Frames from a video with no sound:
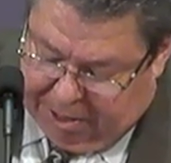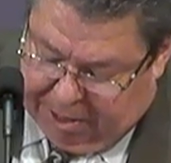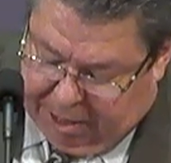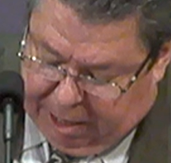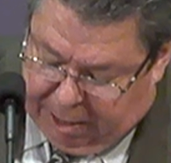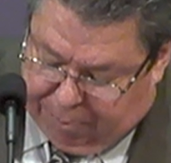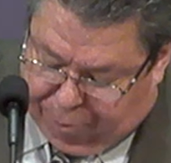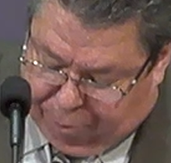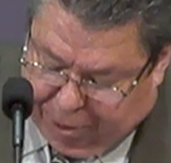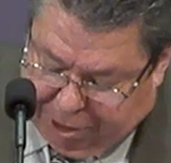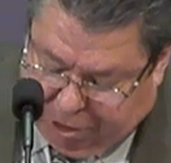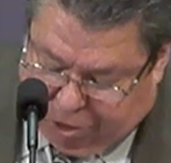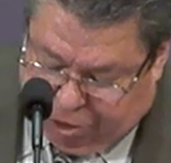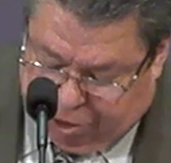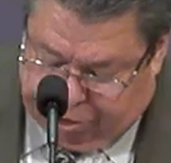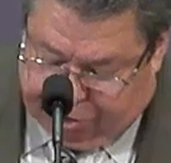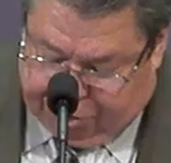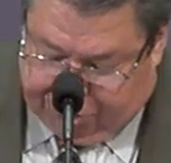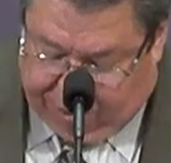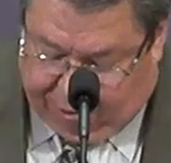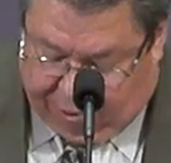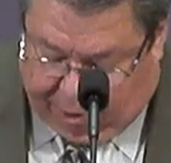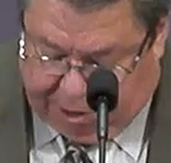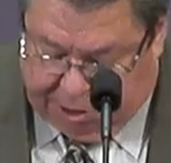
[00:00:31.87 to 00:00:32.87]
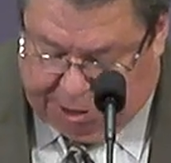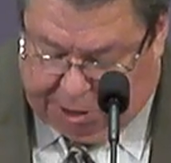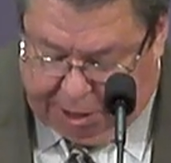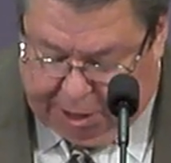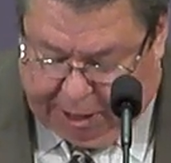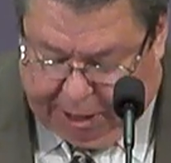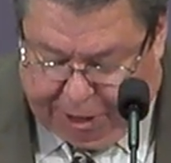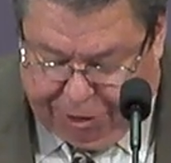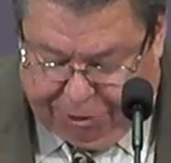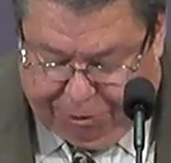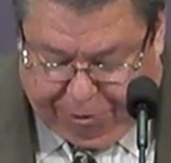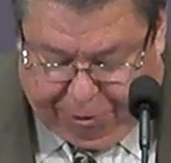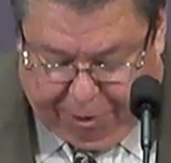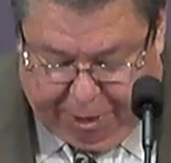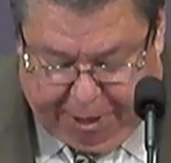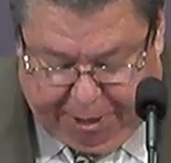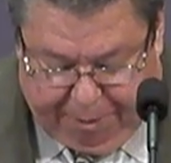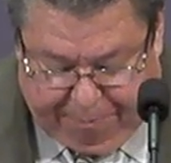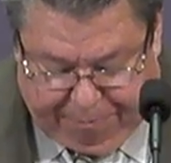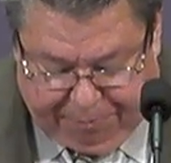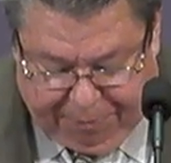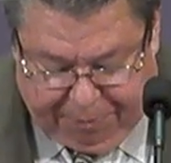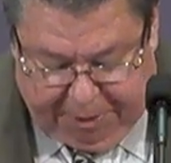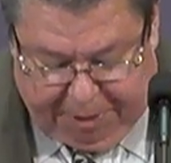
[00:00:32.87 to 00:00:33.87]
He preaches across the
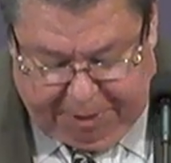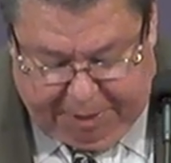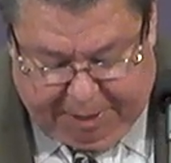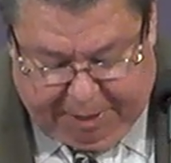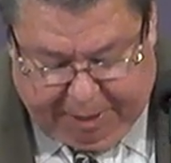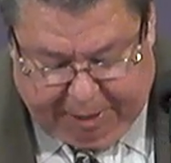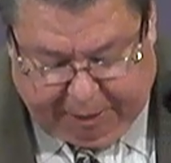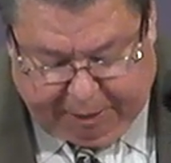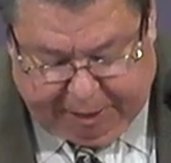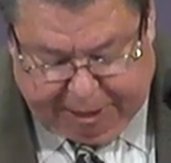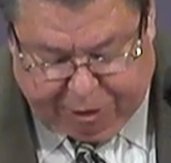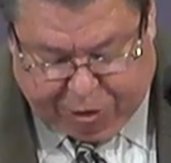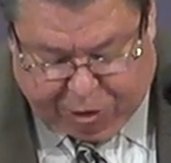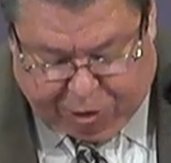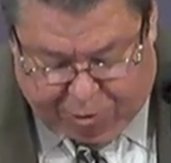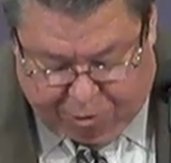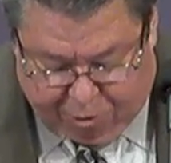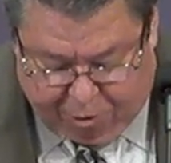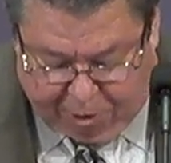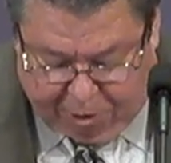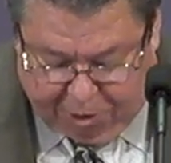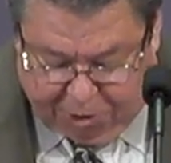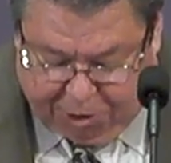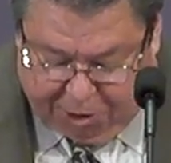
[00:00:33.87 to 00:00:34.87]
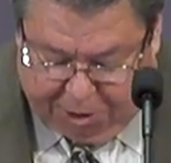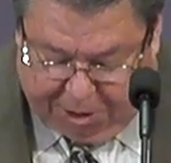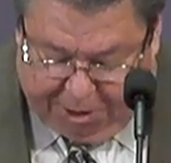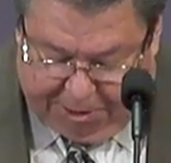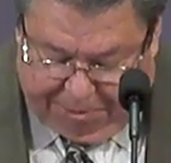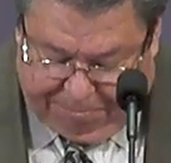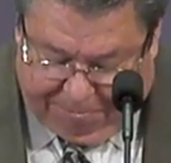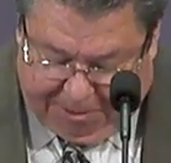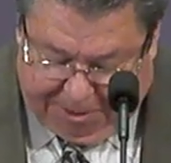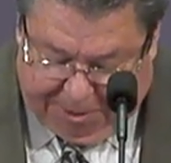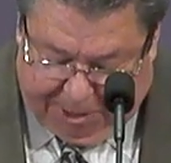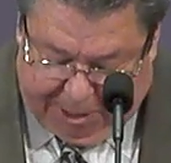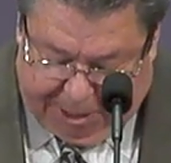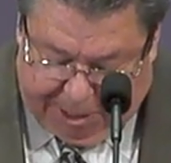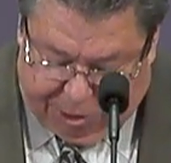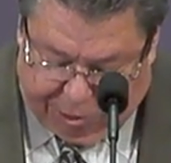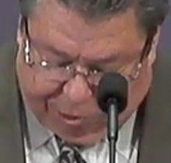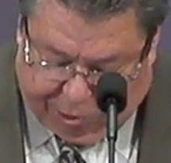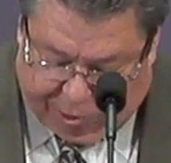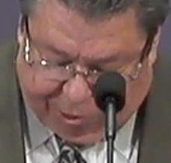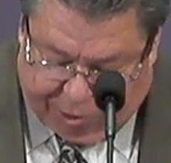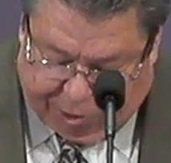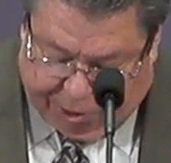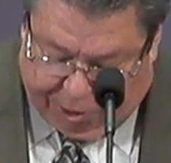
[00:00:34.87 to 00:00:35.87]
country. He leads tours to
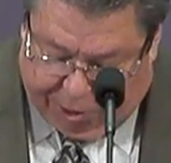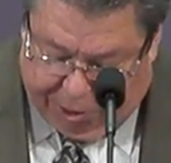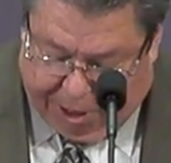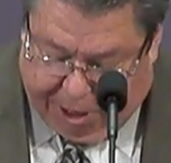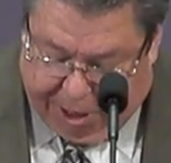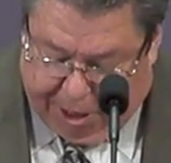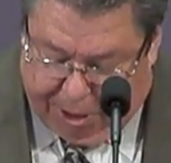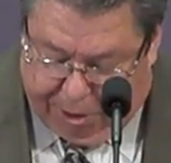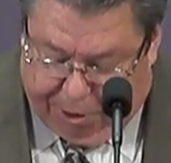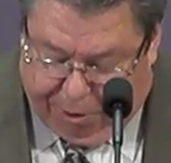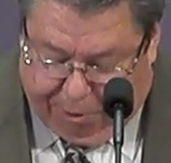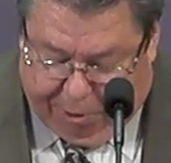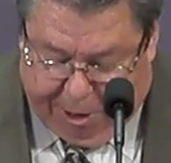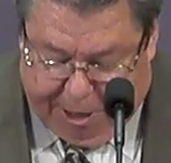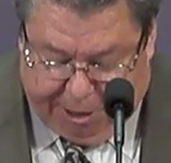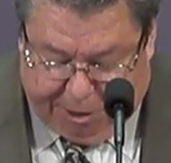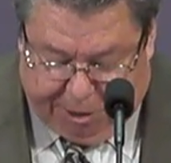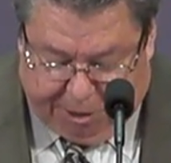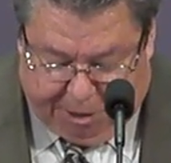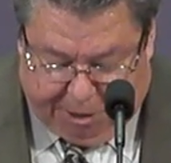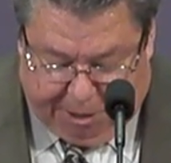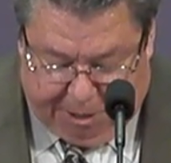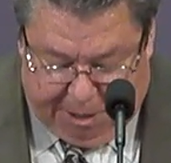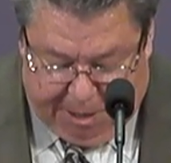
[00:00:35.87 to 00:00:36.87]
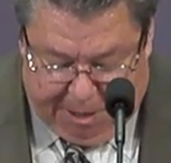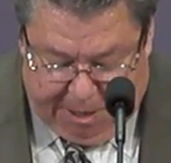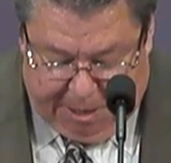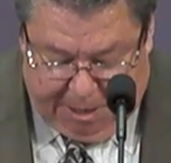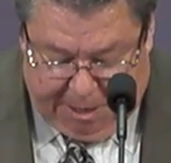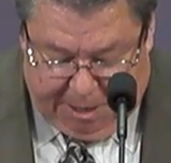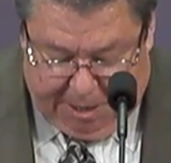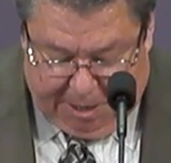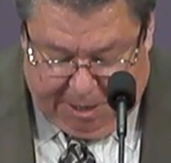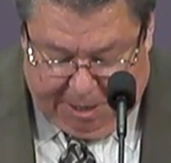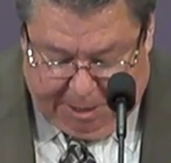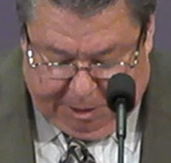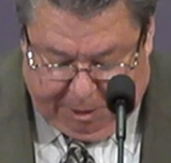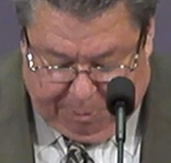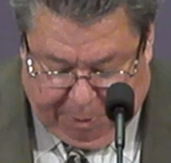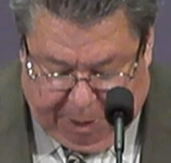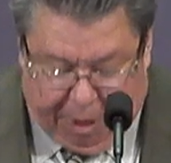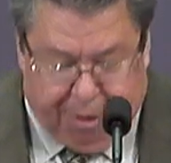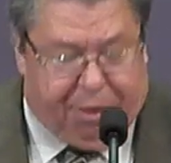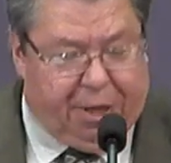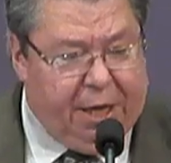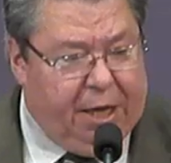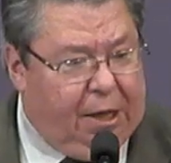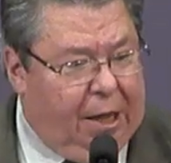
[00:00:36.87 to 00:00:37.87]
Israel, Turkey, and Greece. He's
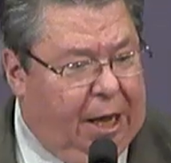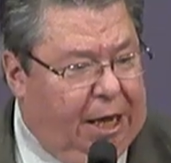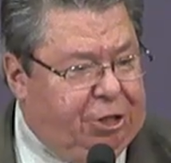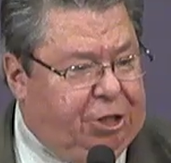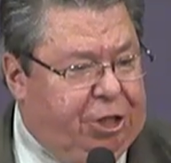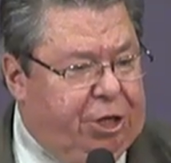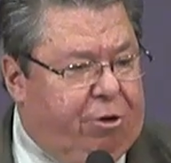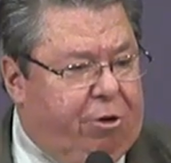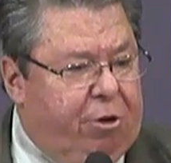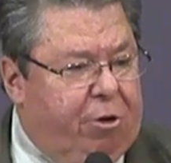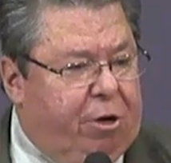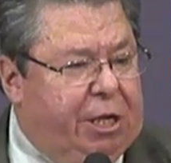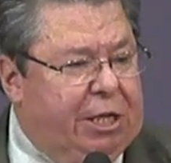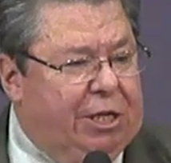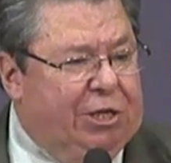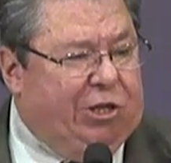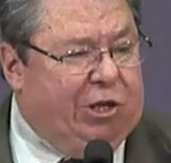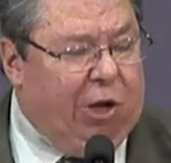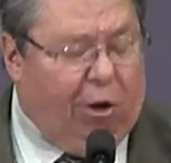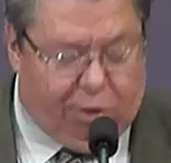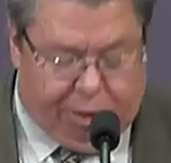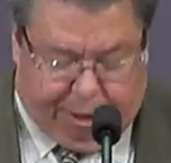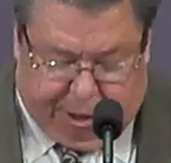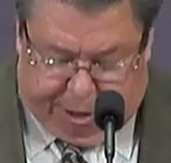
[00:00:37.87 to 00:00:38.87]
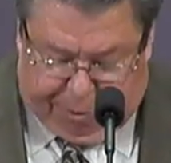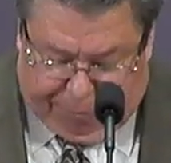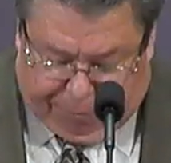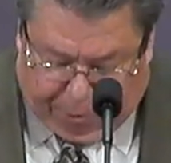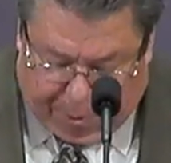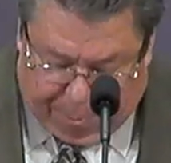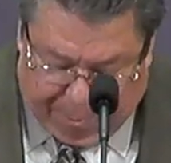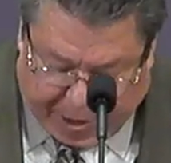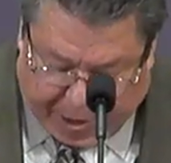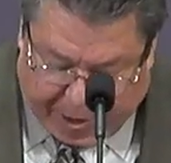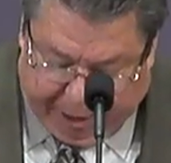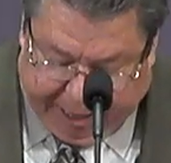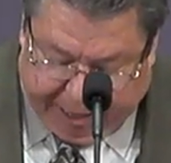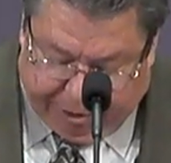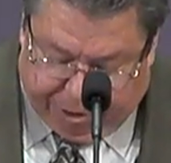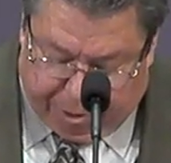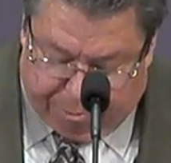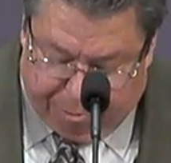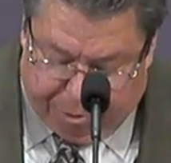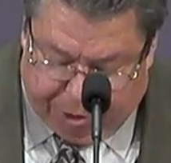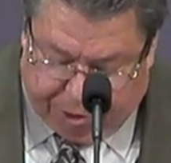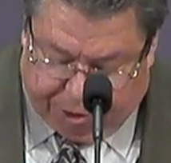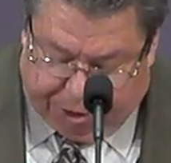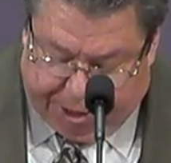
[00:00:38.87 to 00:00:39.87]
been a theological consultant for
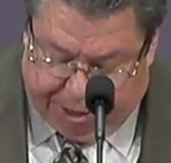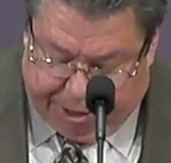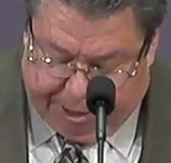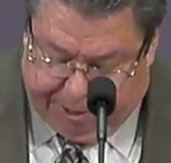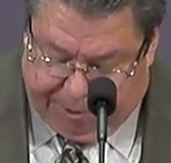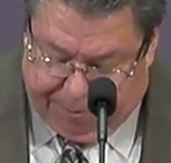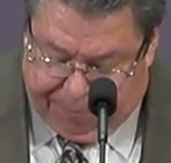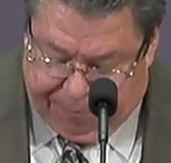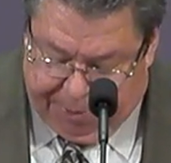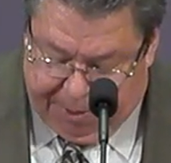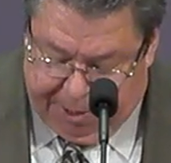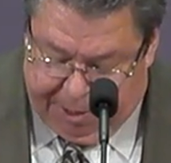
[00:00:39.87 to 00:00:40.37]
Maranatha Music.